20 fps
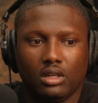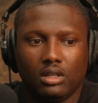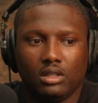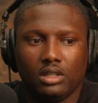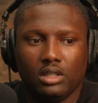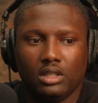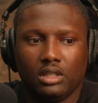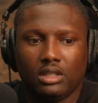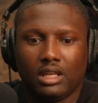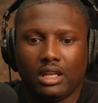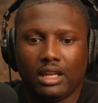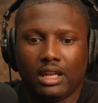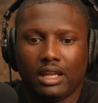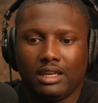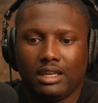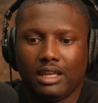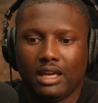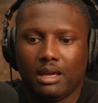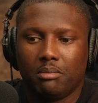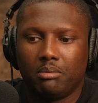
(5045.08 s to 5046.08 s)
anything like
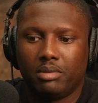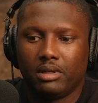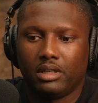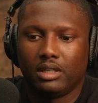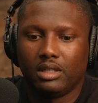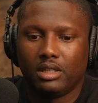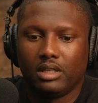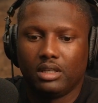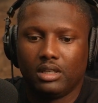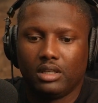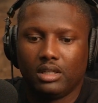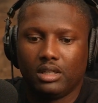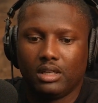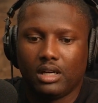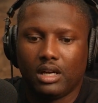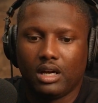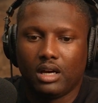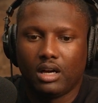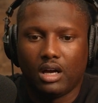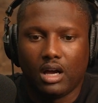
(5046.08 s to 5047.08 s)
that, but
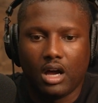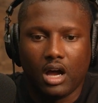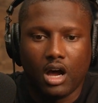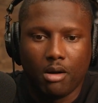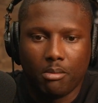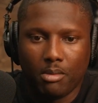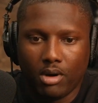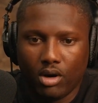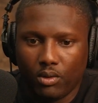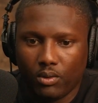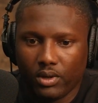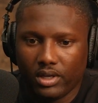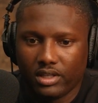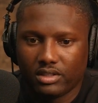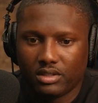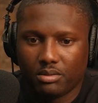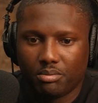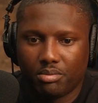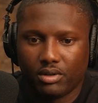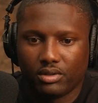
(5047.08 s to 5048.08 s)
I'm always
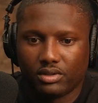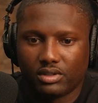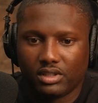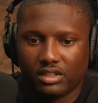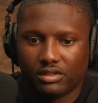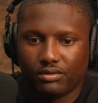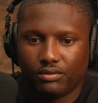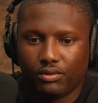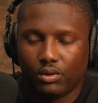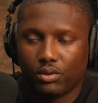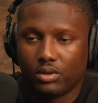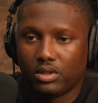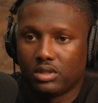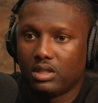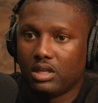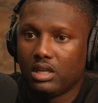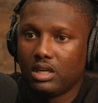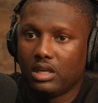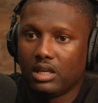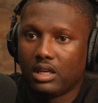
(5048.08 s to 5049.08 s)
the person that's forward
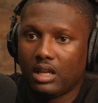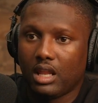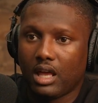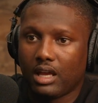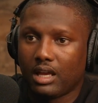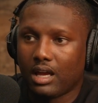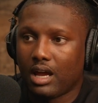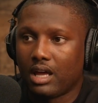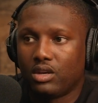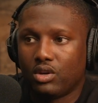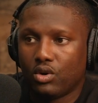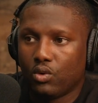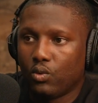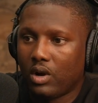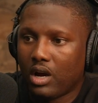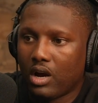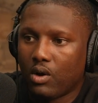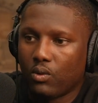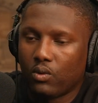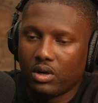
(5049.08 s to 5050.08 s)
thinking. Like, I know
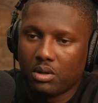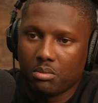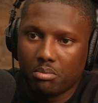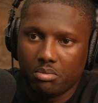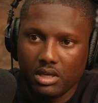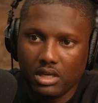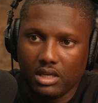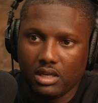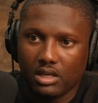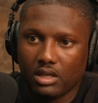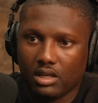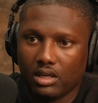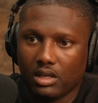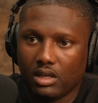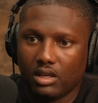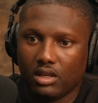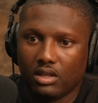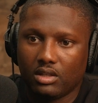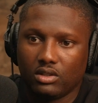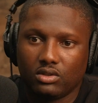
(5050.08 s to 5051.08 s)
where I want to be,
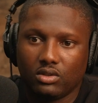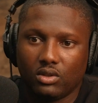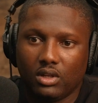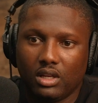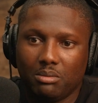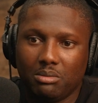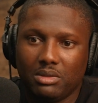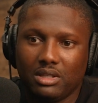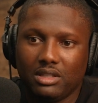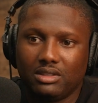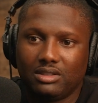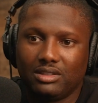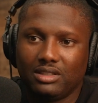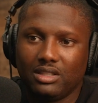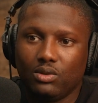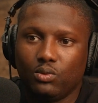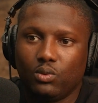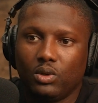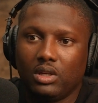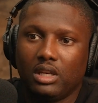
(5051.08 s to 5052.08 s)
so let me
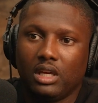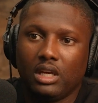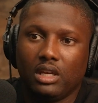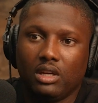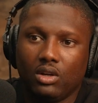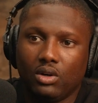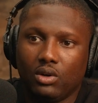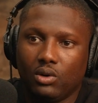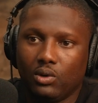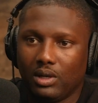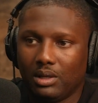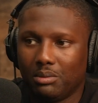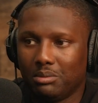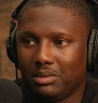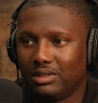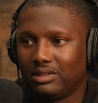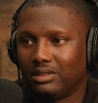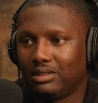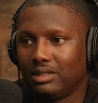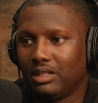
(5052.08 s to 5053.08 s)
see what they know. Let me
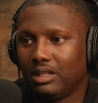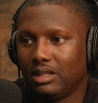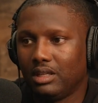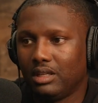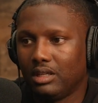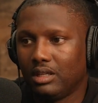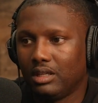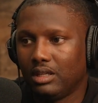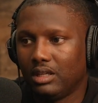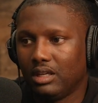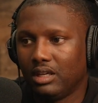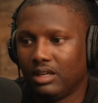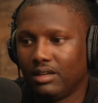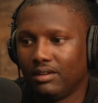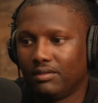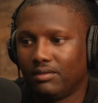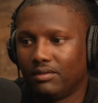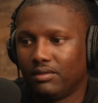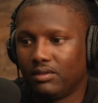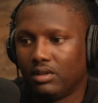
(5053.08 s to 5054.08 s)
see
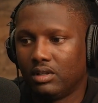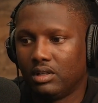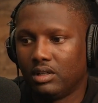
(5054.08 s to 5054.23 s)
if